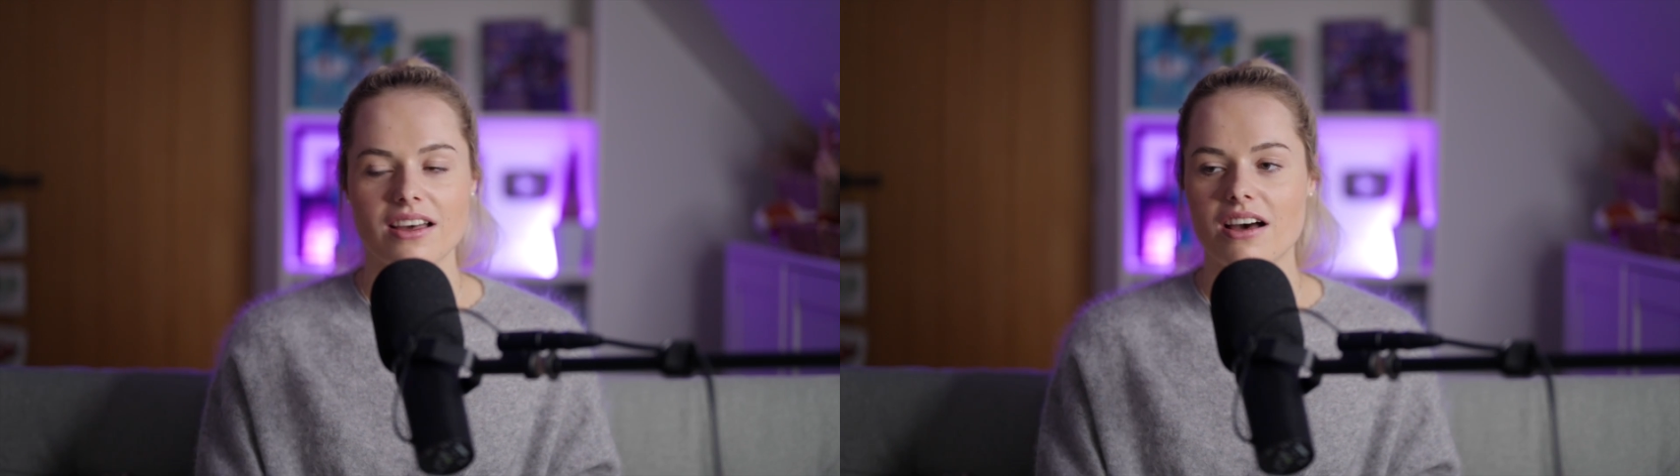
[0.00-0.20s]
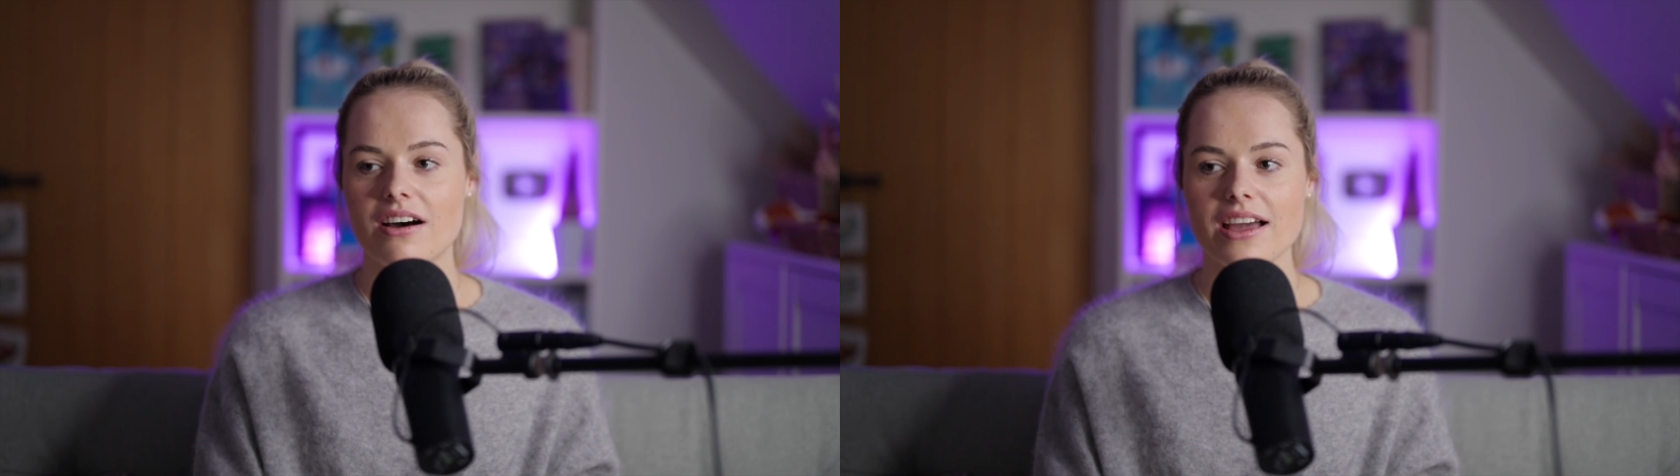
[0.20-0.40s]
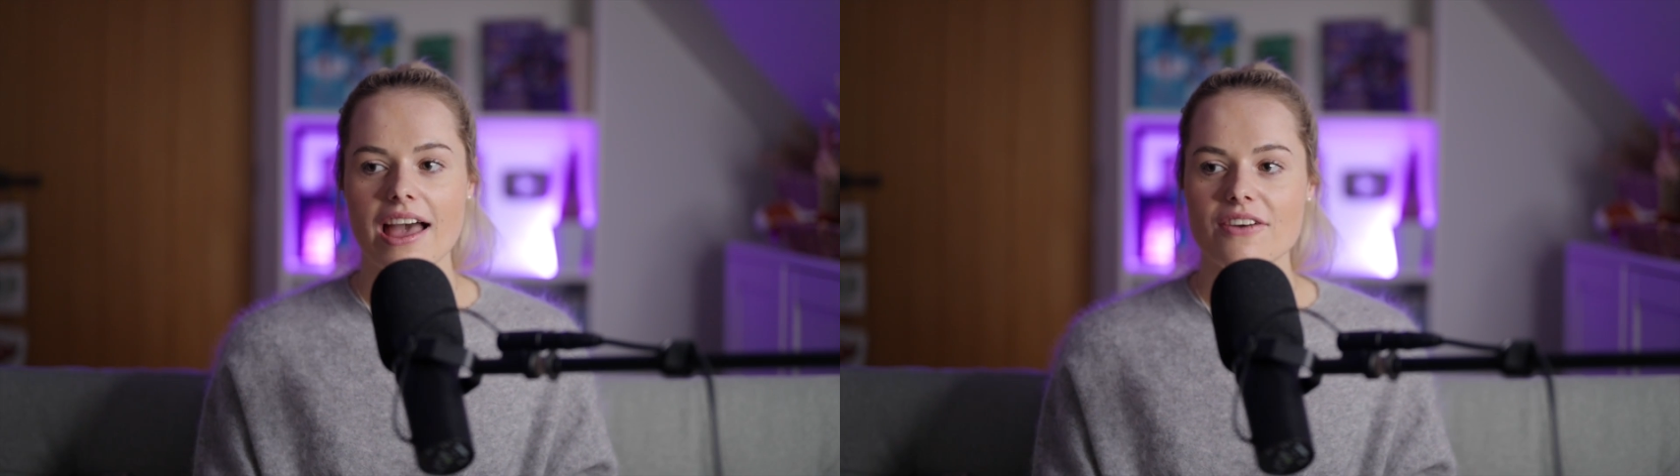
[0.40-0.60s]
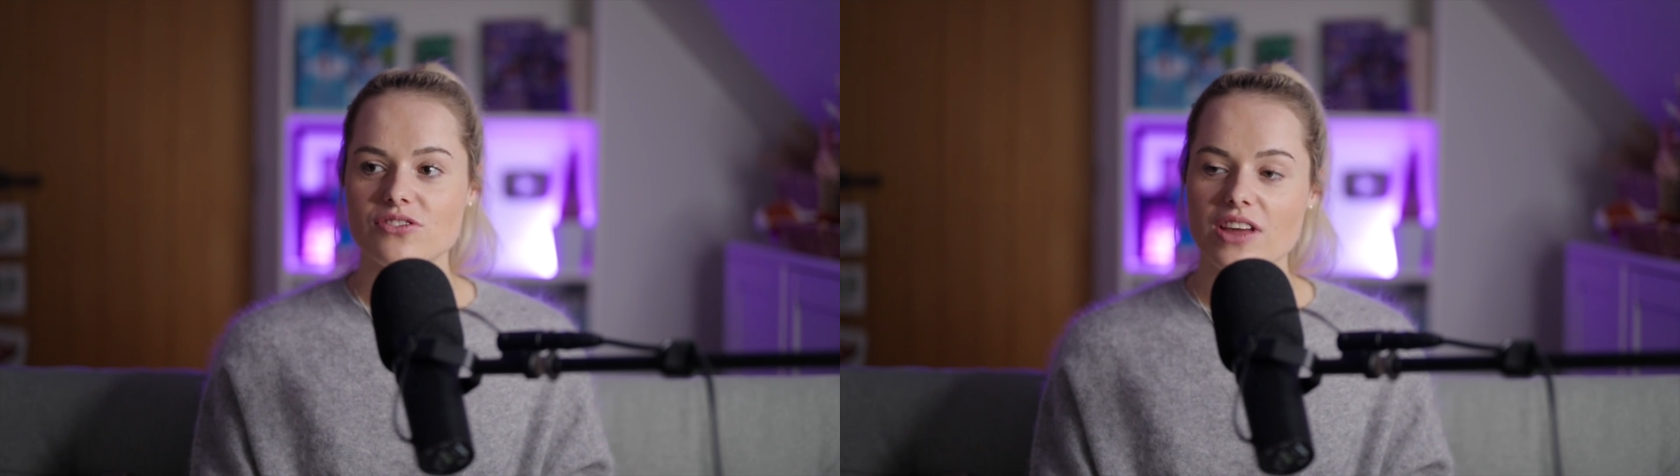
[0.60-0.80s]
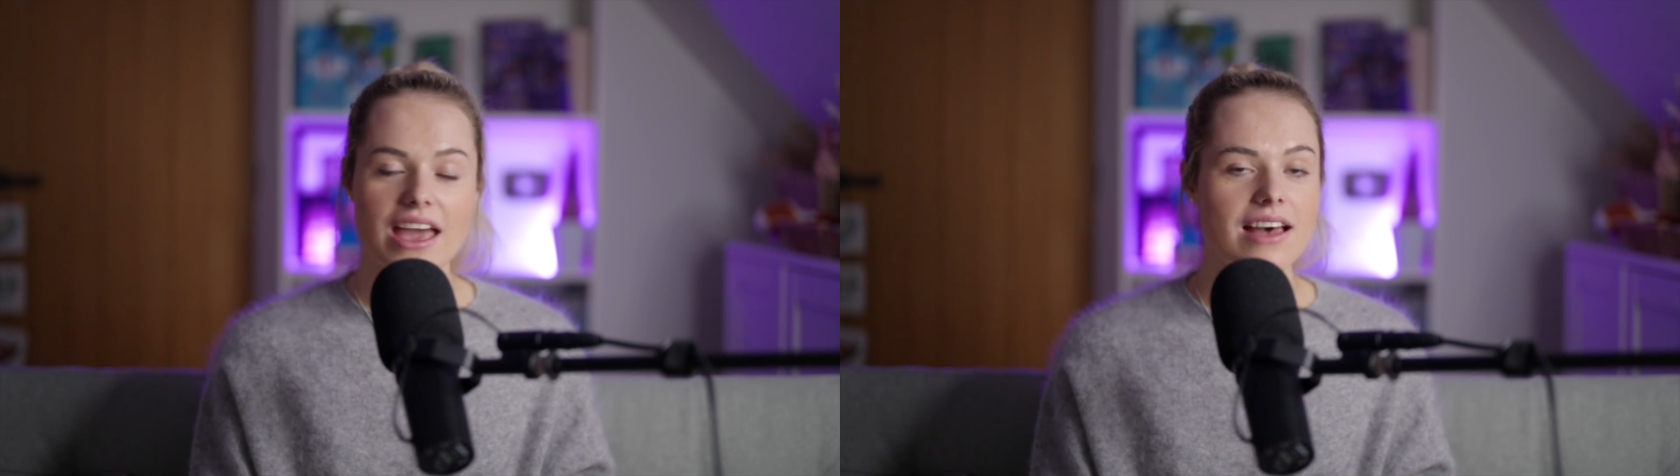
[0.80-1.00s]

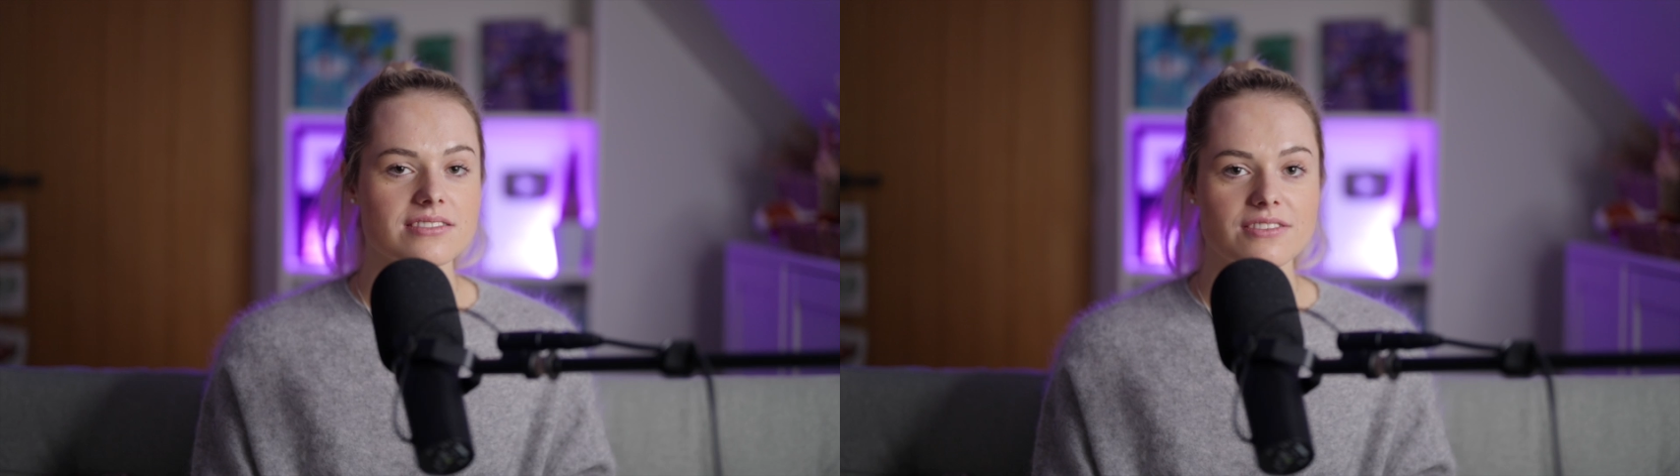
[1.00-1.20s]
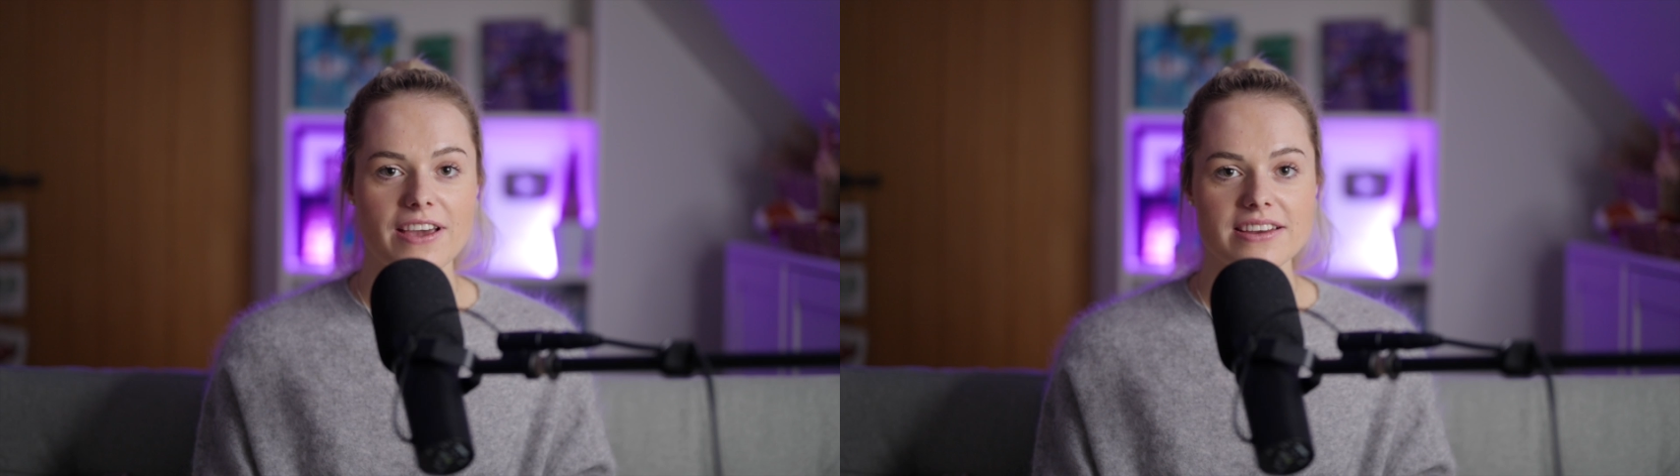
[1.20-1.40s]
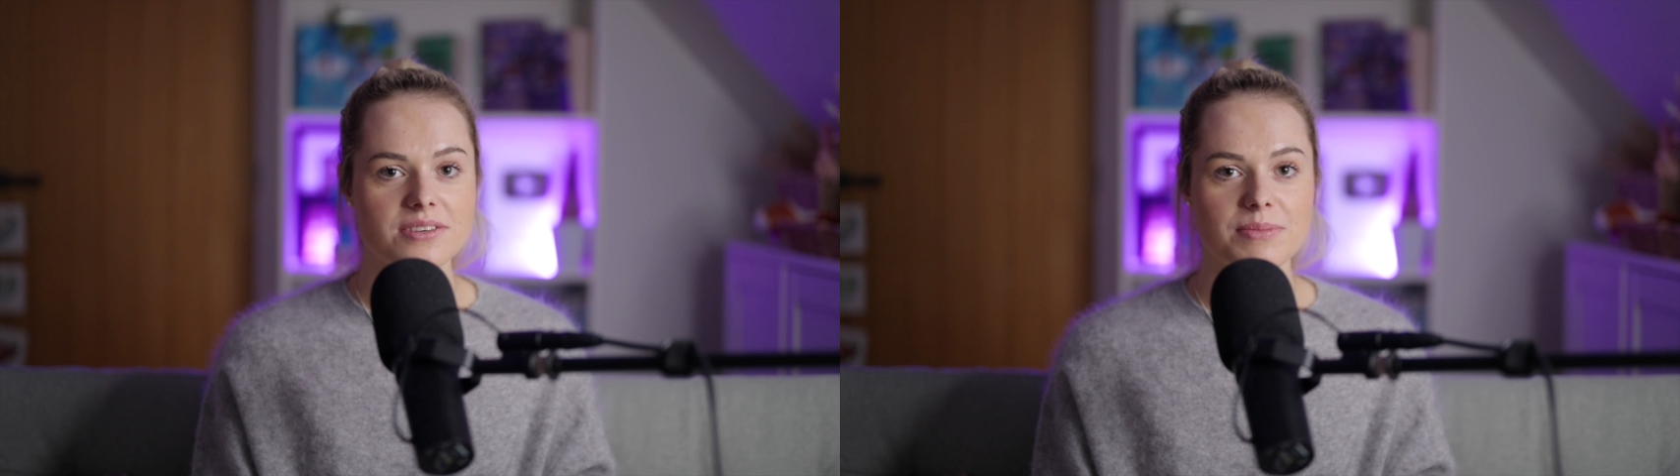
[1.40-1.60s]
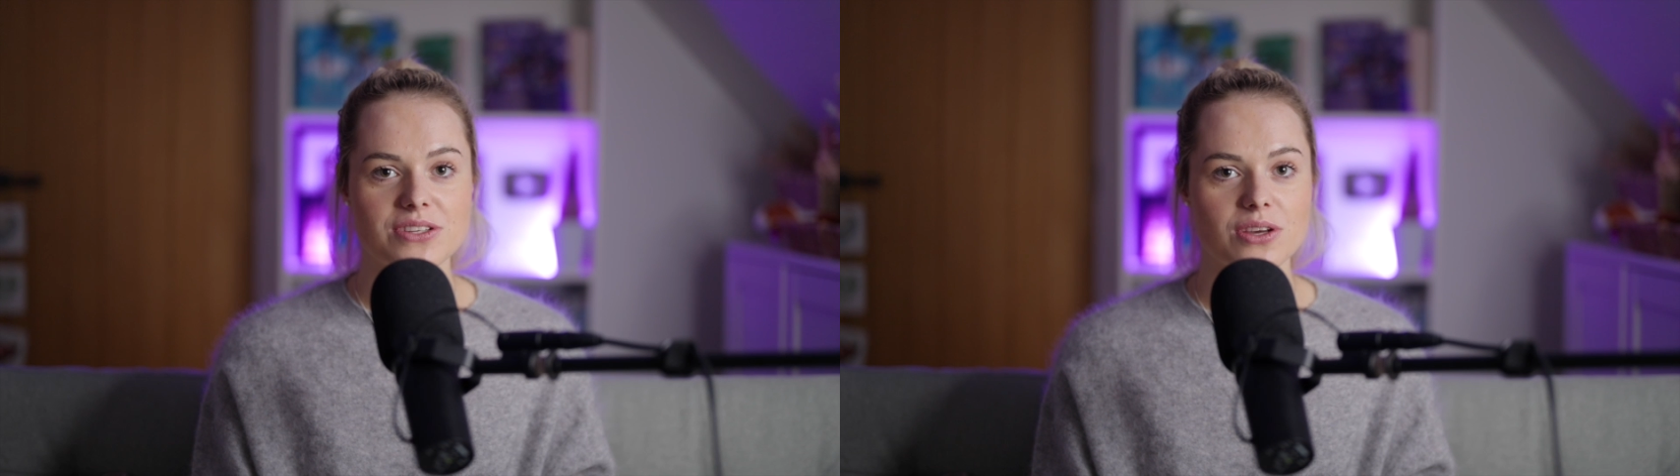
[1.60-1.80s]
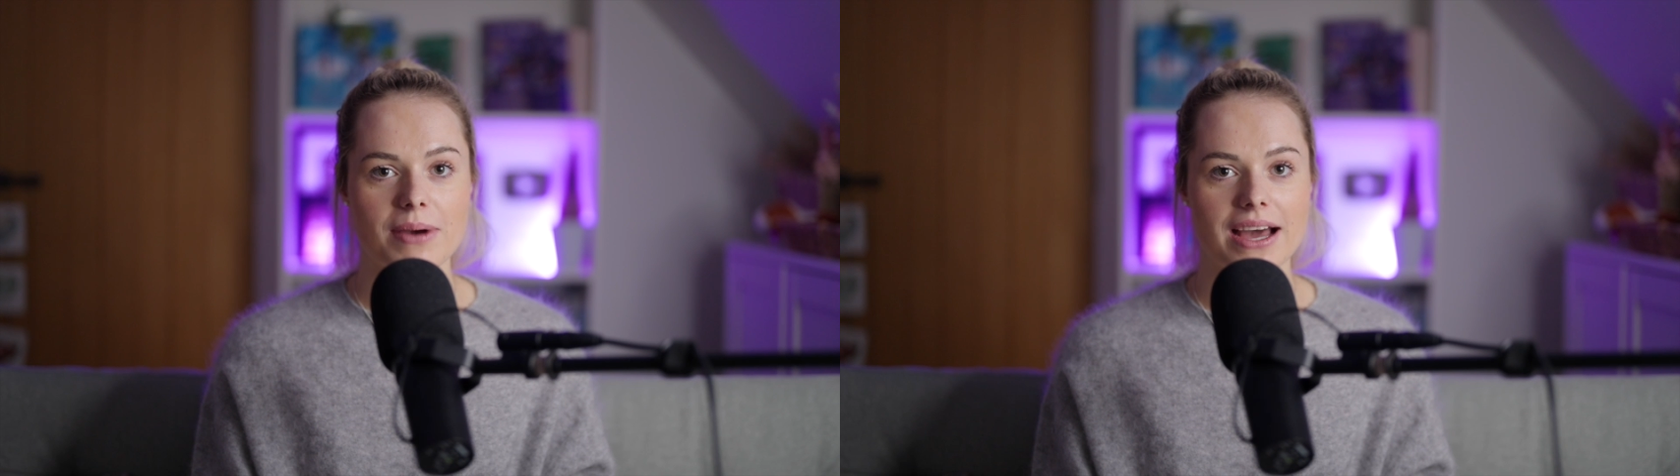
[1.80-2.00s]
it hasn't affected me
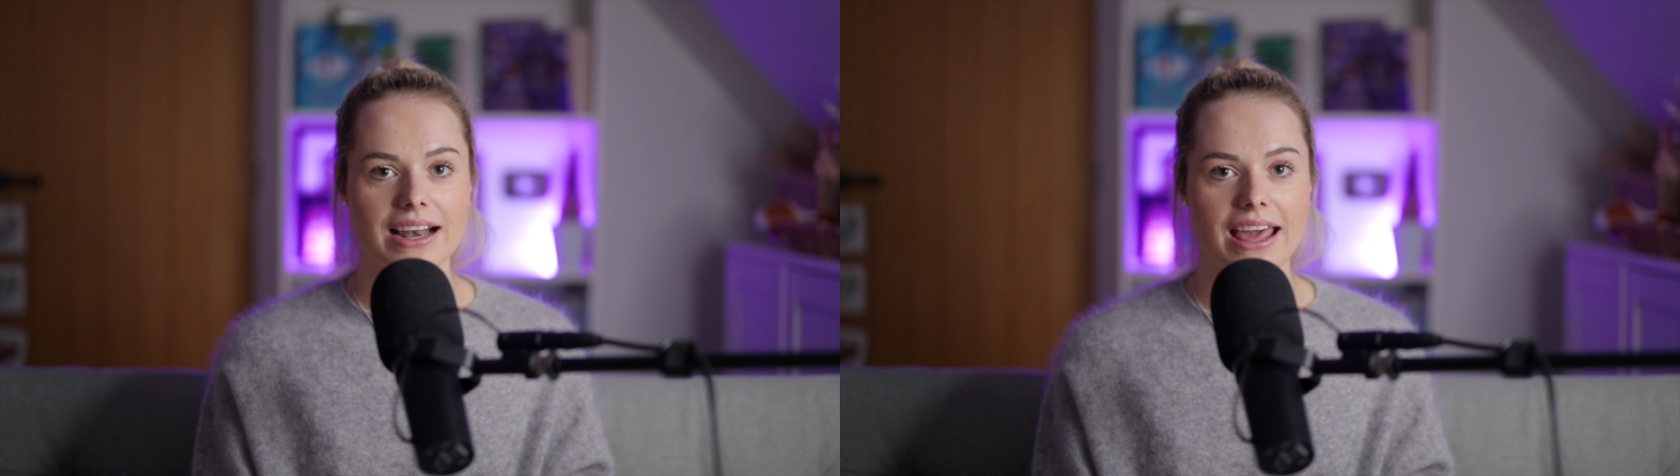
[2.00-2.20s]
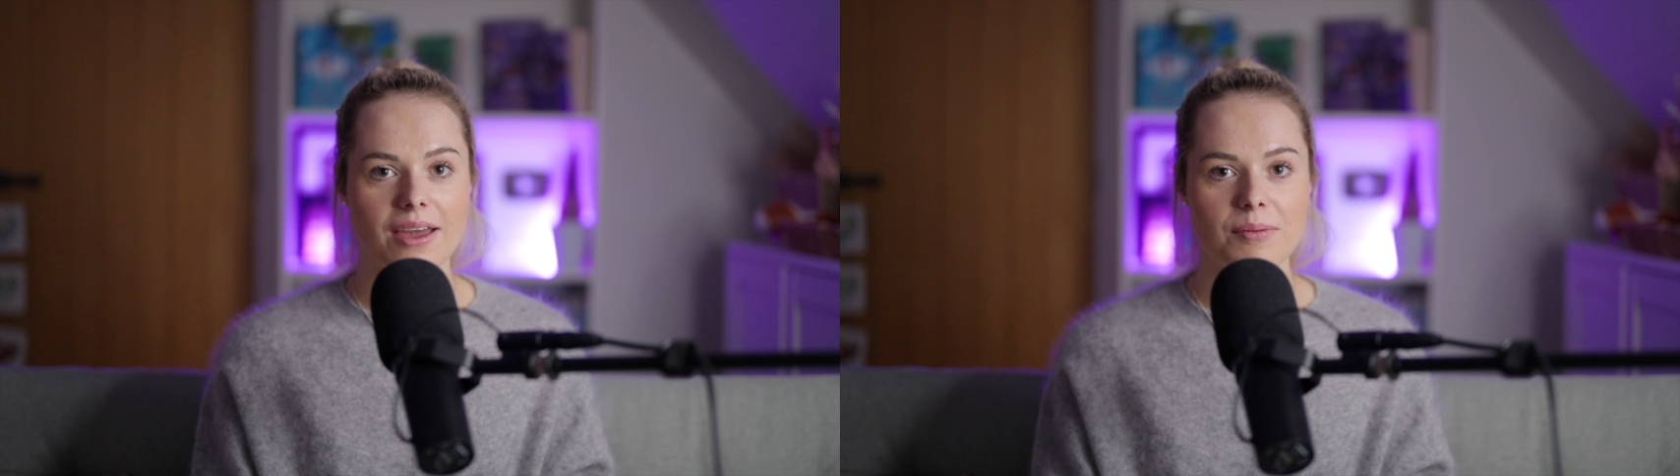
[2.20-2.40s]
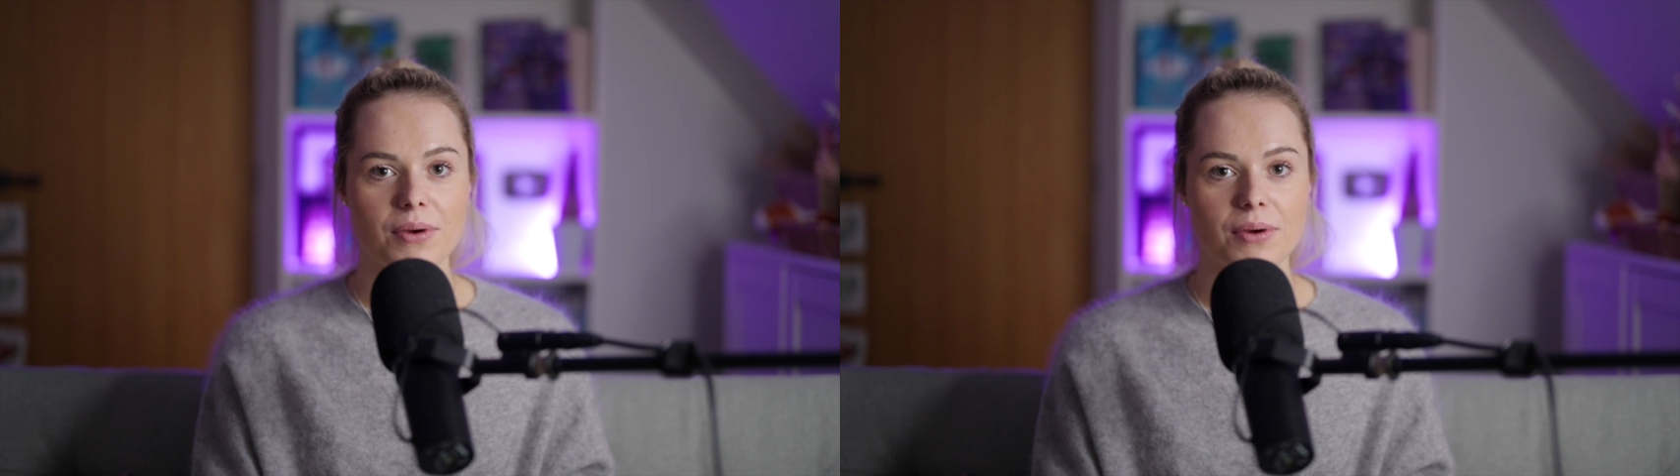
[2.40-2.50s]
too badly,